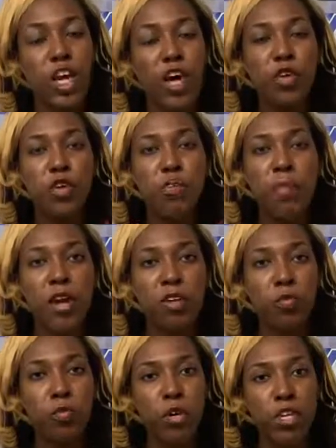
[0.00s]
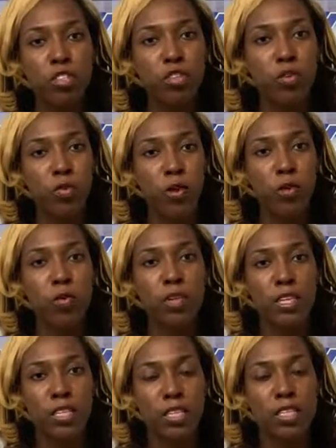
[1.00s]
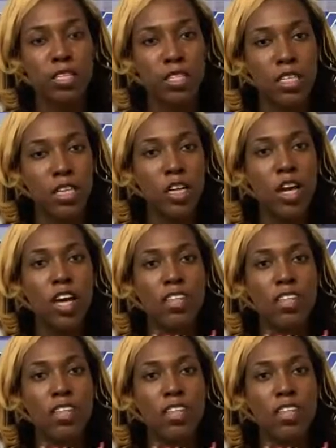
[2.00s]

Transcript: no matter what is going on in this city,